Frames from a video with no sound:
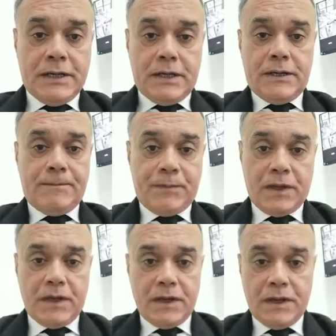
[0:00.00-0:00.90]

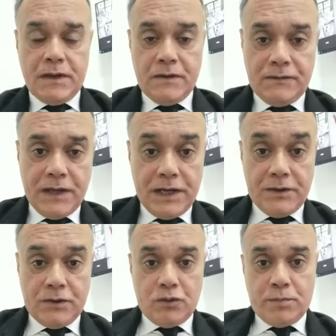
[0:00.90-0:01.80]

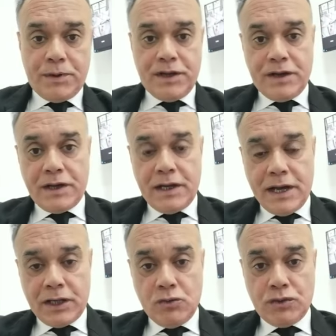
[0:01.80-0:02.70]
failure or pre-renal
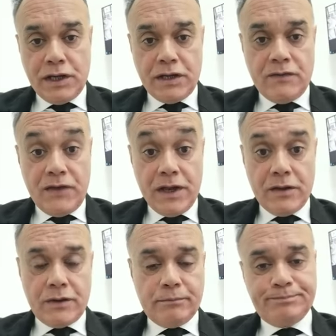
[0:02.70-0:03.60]
acute renal
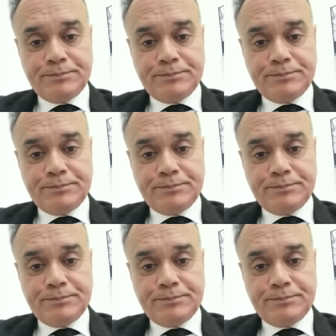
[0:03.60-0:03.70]
failure,